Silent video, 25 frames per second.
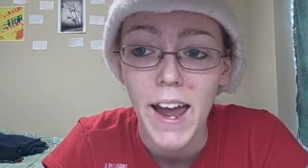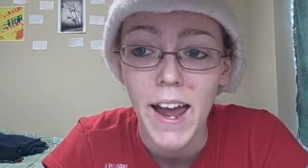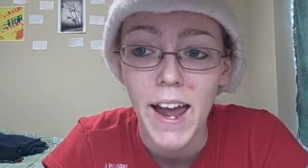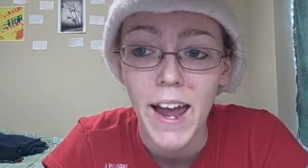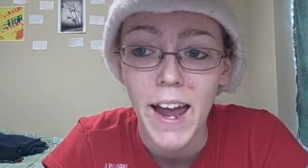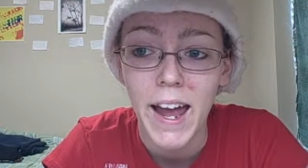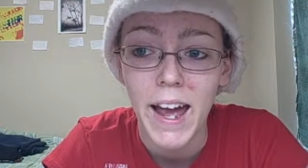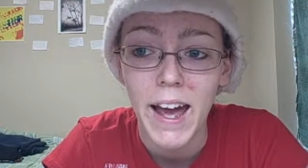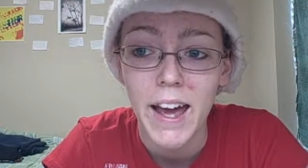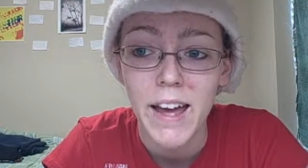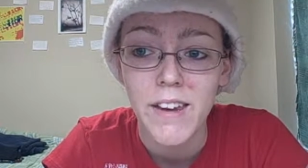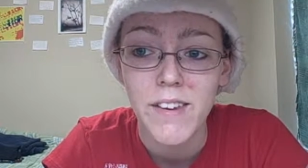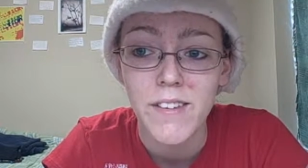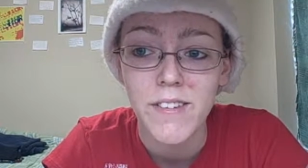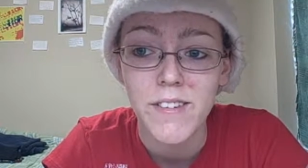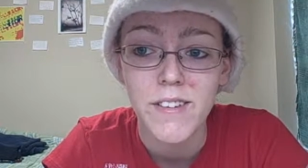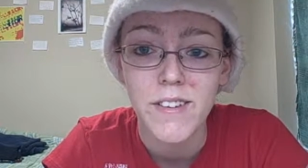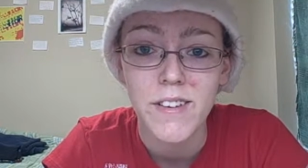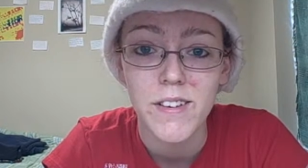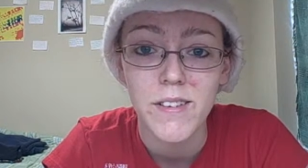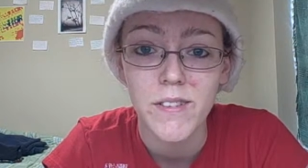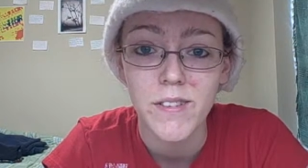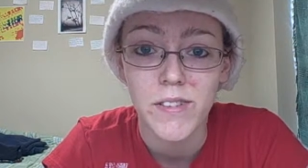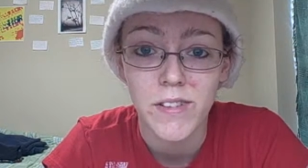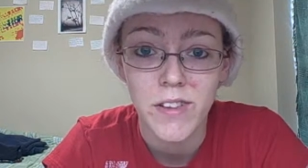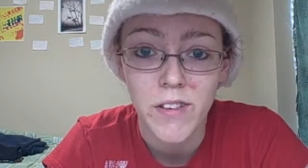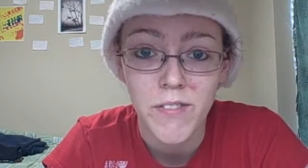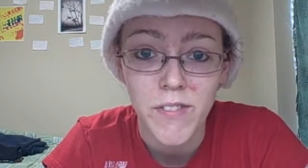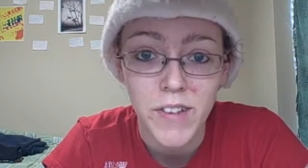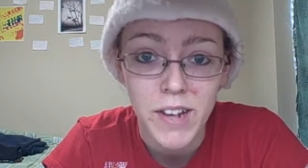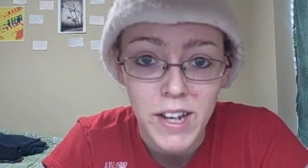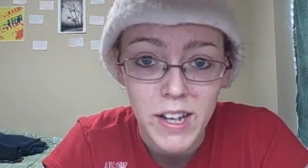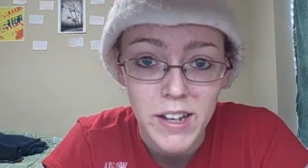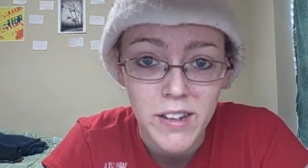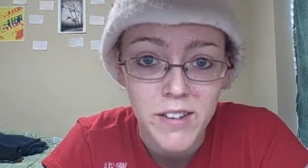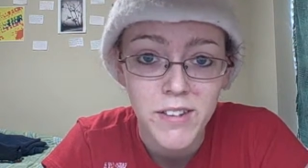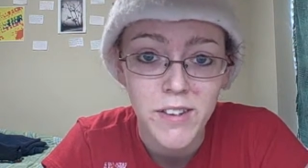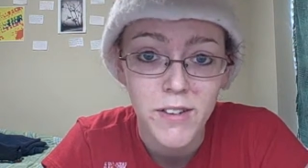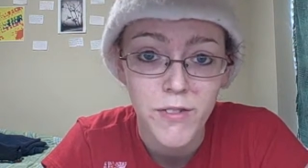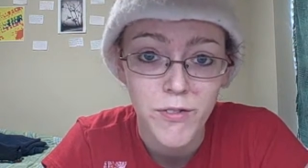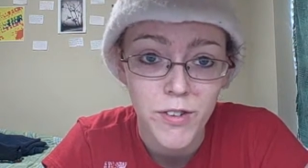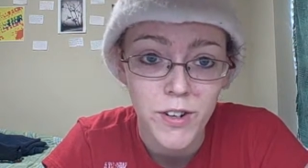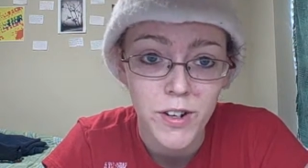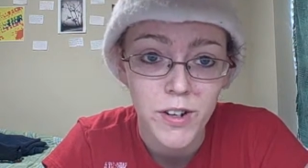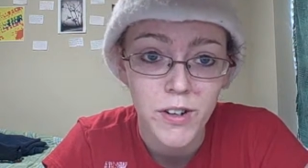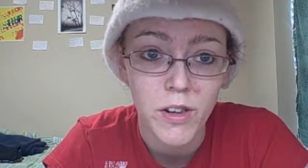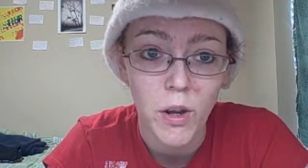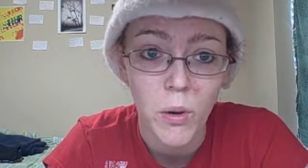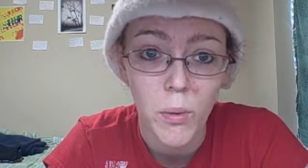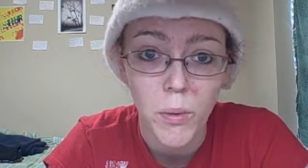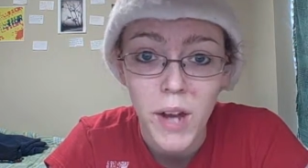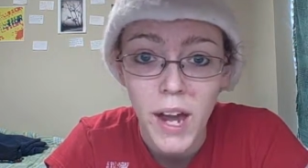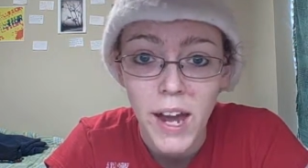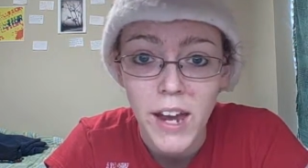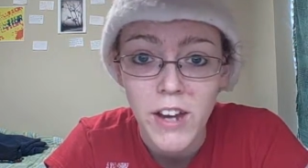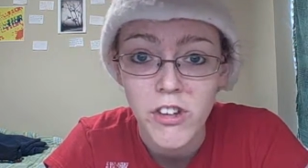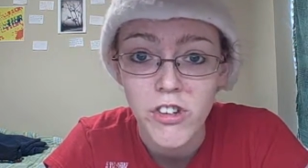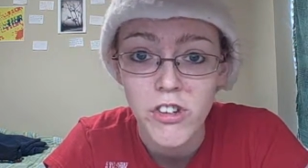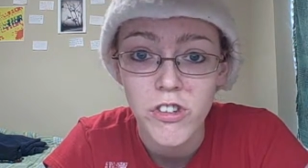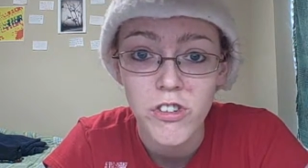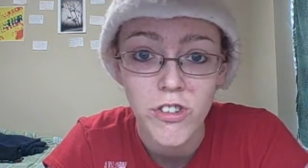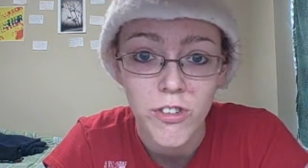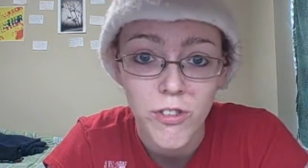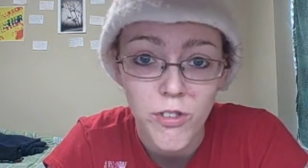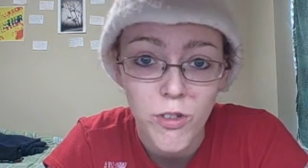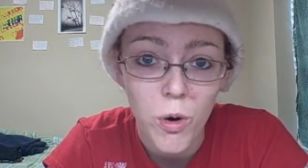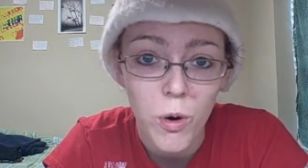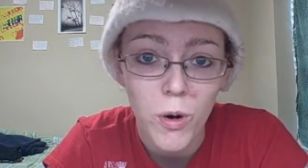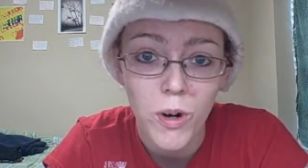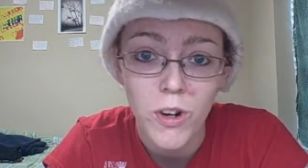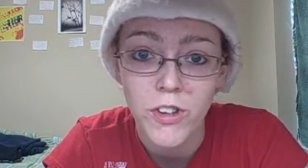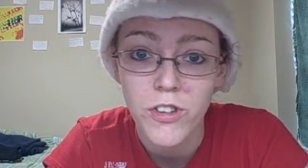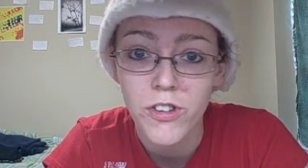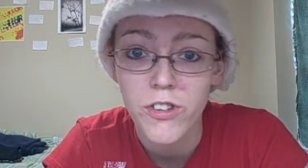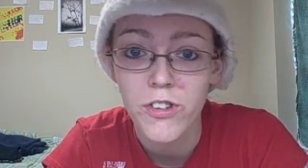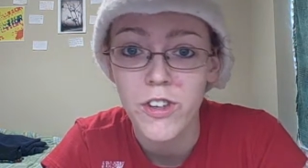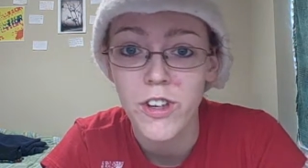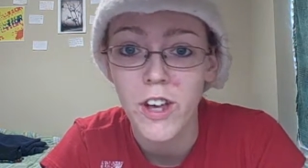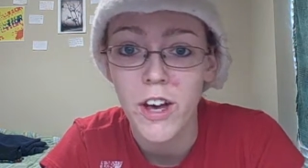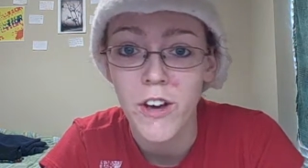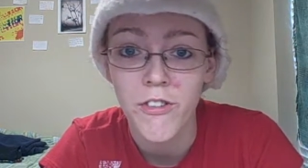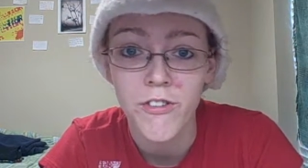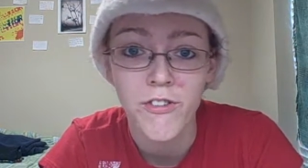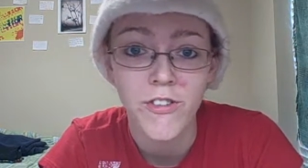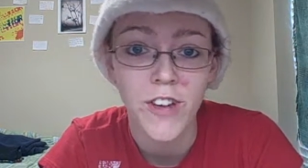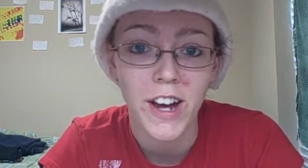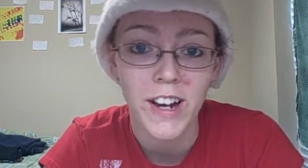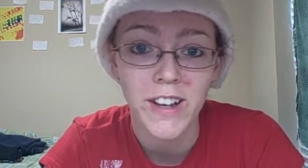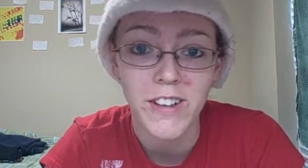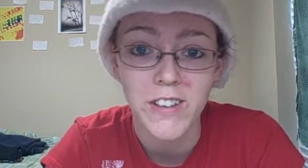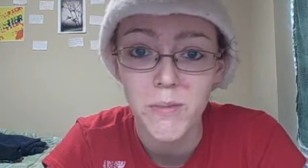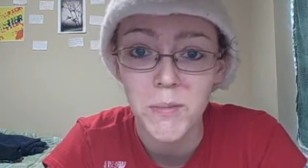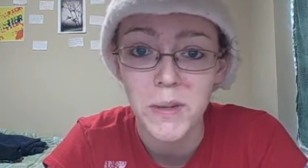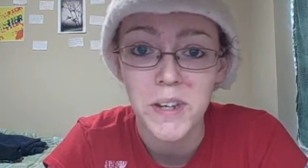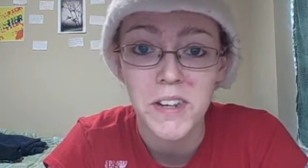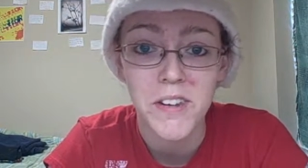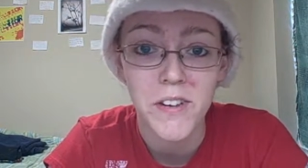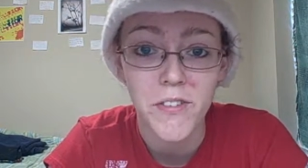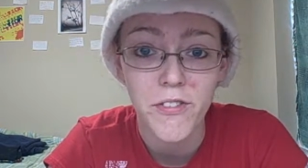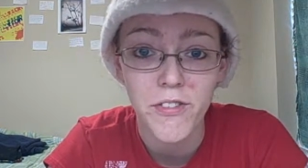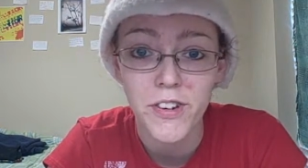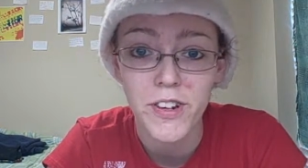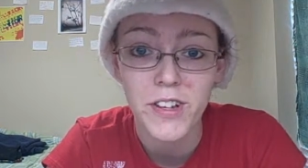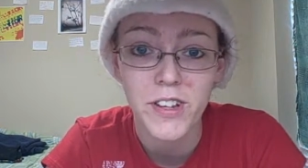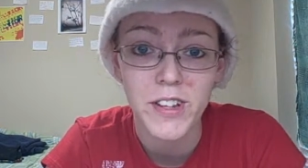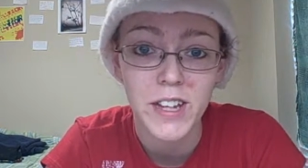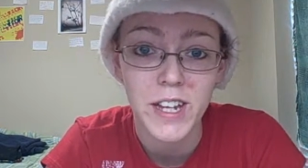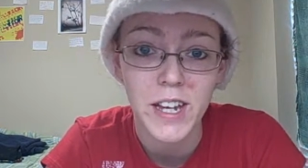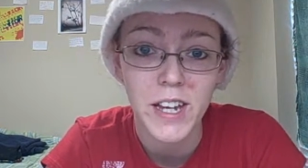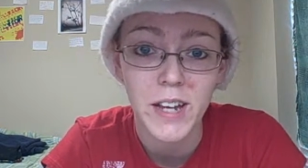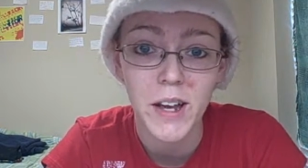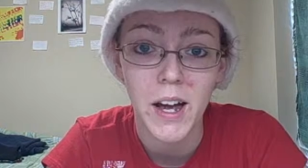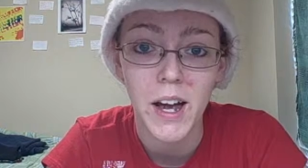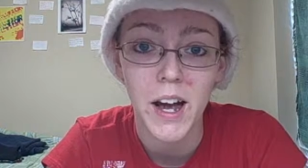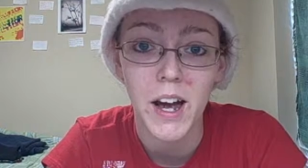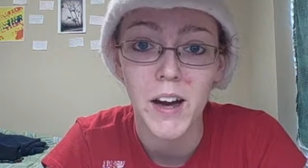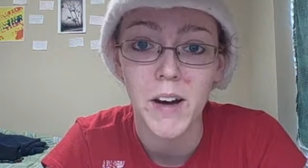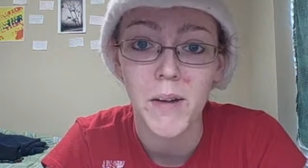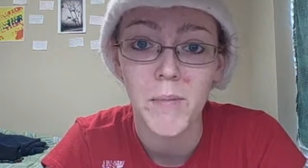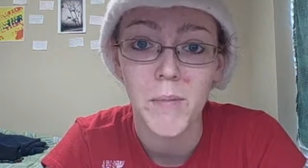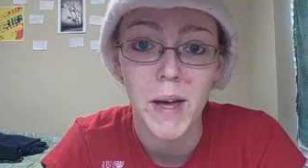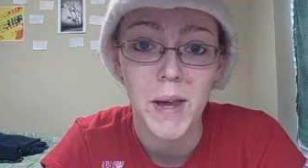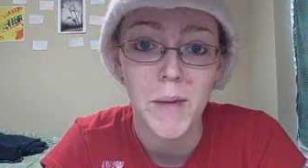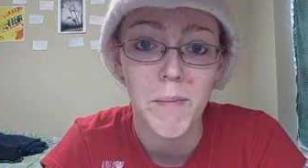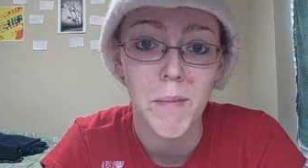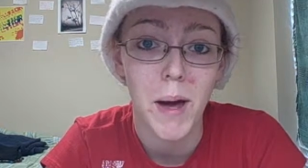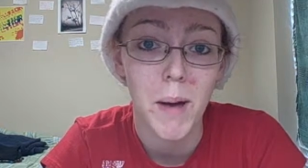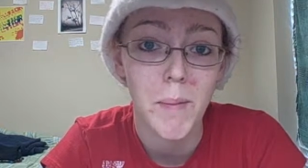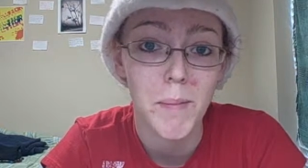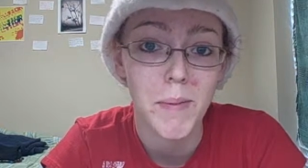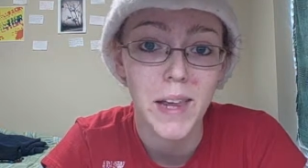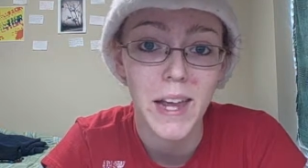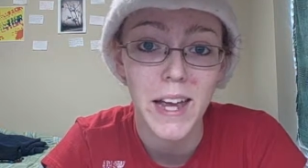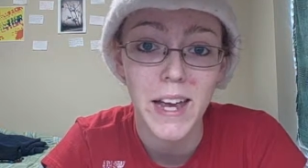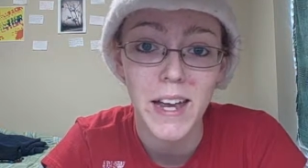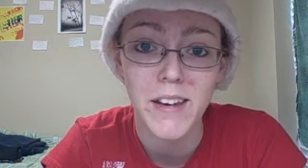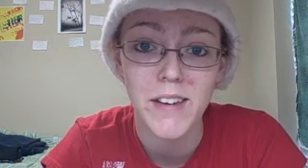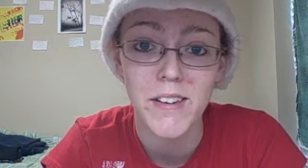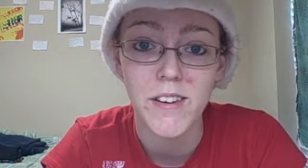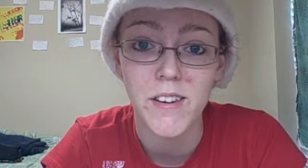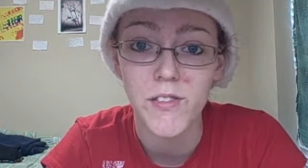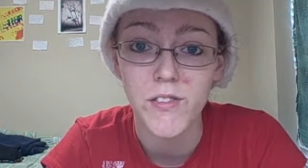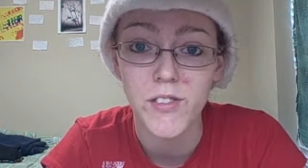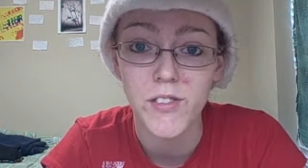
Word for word: and living in different locations of course affects me differently um, and my plan